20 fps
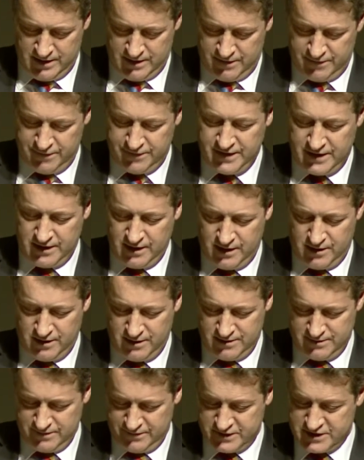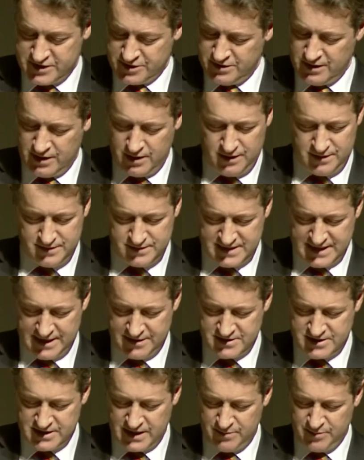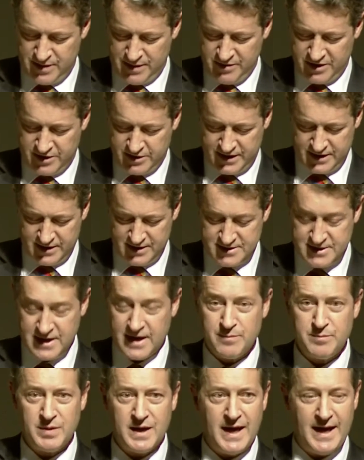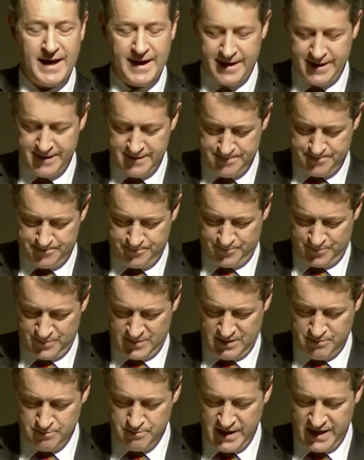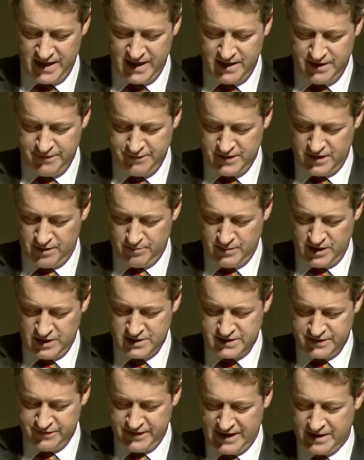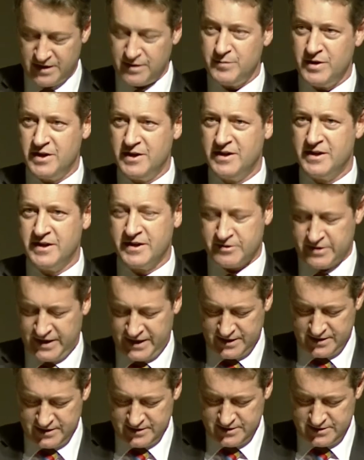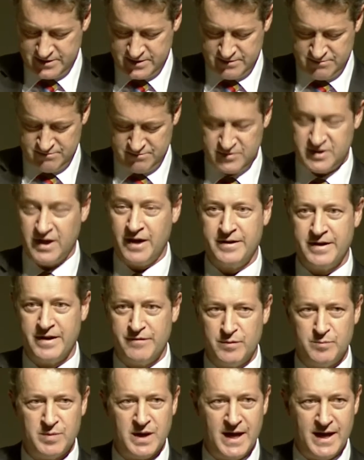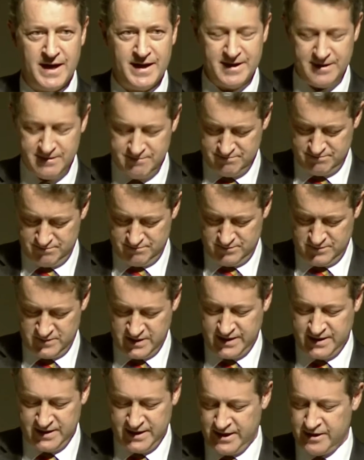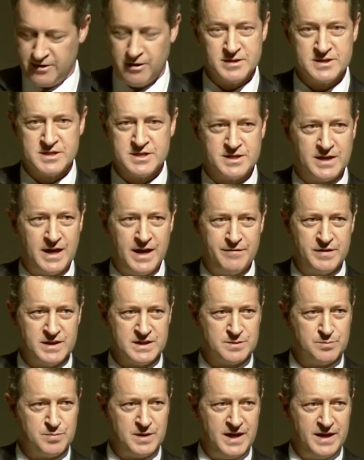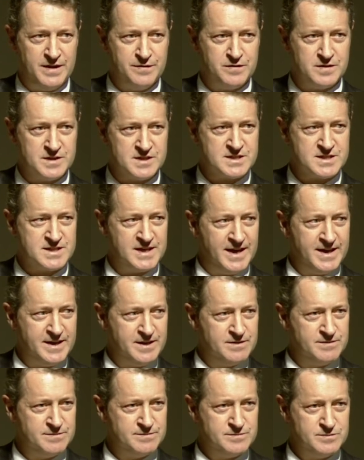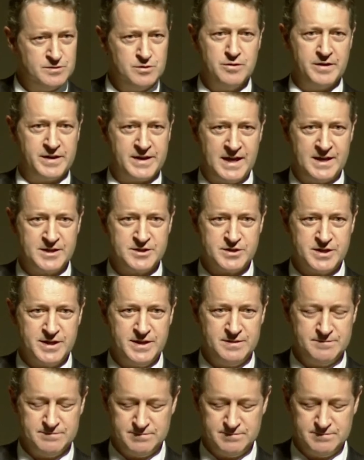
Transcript: For too long, South Australian Premier Cricket has had a bye. Many, if not most, of our community cricketers don't have a bye, yet they're not striving to play for the state nor the country.